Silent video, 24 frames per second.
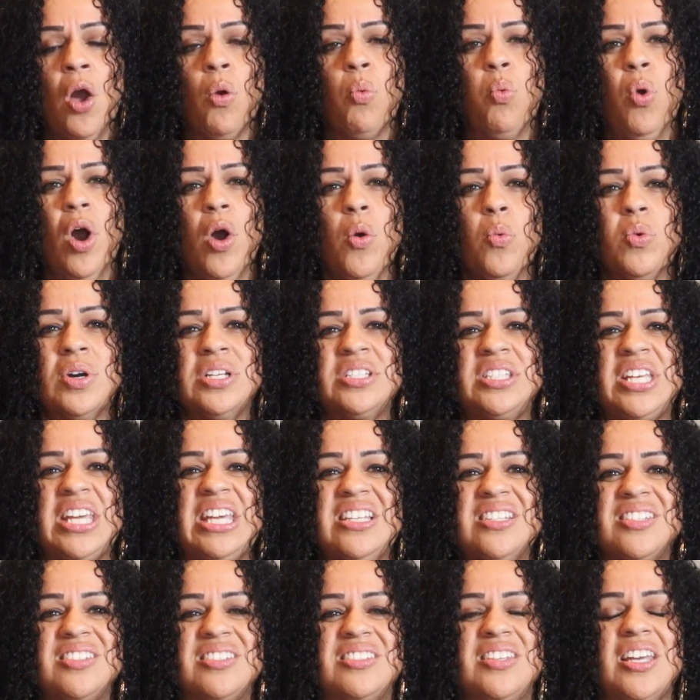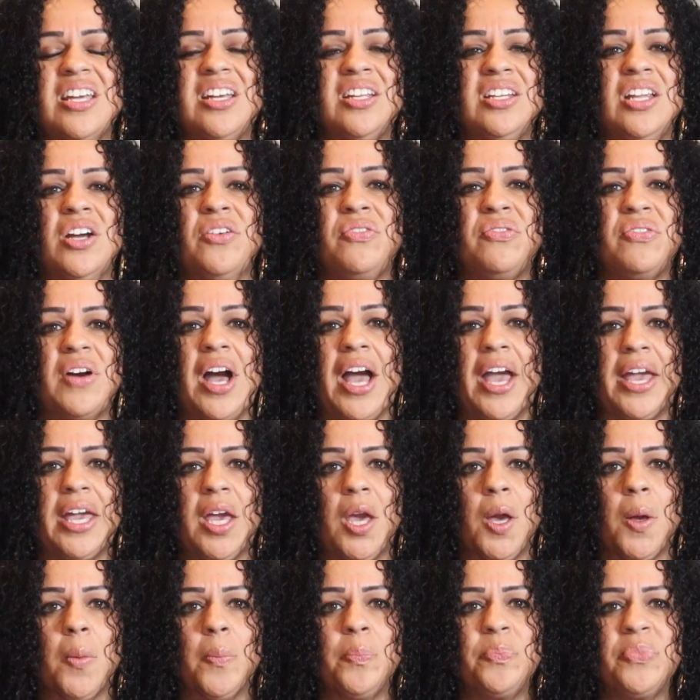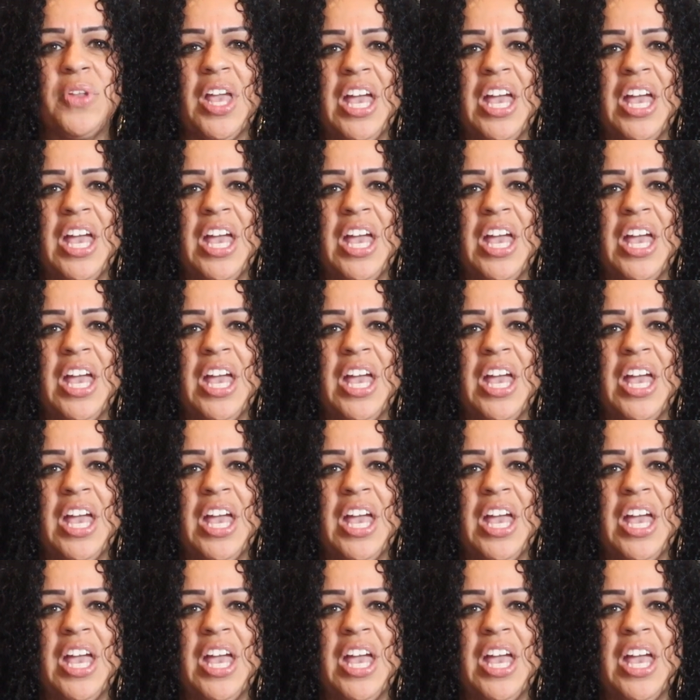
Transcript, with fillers: What was he signifying?